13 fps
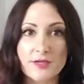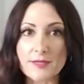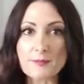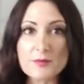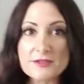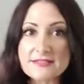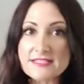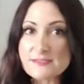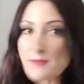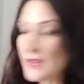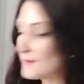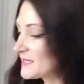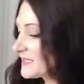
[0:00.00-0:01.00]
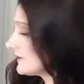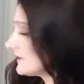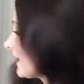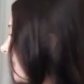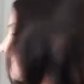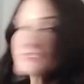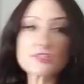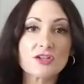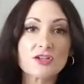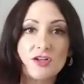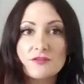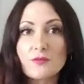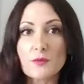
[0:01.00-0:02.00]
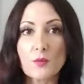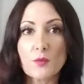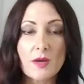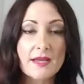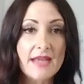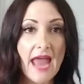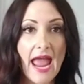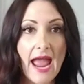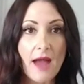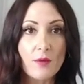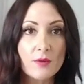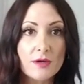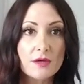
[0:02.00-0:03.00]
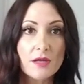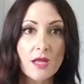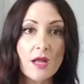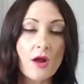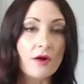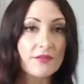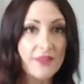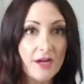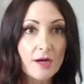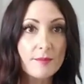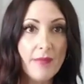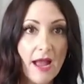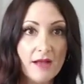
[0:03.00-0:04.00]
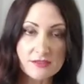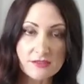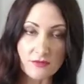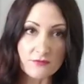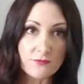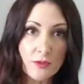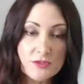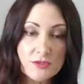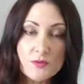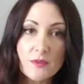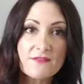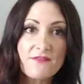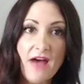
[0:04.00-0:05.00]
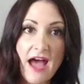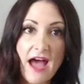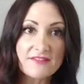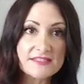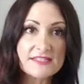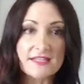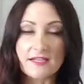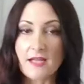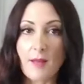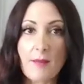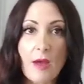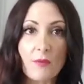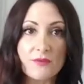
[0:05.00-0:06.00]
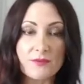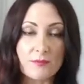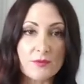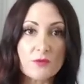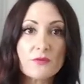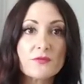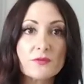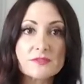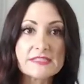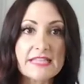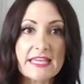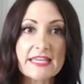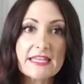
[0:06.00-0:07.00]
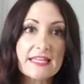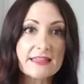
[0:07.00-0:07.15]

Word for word: You're gonna put this baby in the oven to cook for one hour or thereabouts on 425. It's gonna come out with a beautiful skin.